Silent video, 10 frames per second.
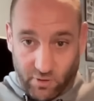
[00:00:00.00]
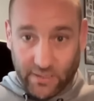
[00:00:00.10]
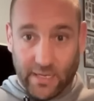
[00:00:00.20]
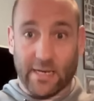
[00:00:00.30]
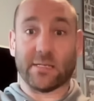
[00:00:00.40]

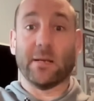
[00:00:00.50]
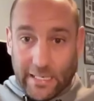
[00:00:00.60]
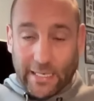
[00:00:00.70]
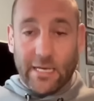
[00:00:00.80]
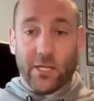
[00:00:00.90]
Okay, let's
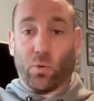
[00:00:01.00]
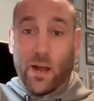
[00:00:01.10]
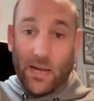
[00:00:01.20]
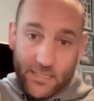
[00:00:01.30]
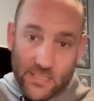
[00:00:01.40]
clear the
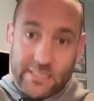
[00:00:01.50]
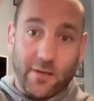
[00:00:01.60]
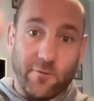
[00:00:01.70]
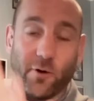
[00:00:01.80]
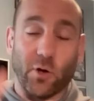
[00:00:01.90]
way. Let's
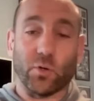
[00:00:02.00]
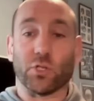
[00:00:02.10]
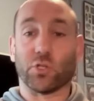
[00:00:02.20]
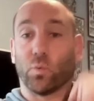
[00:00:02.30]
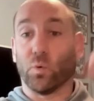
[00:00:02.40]
stay
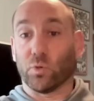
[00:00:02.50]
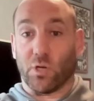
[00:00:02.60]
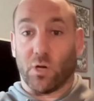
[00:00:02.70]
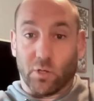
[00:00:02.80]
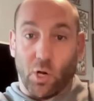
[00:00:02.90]
focused
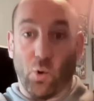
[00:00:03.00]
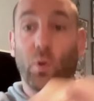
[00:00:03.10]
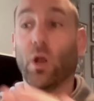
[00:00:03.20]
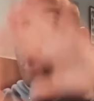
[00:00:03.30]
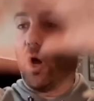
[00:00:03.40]
towards our goal.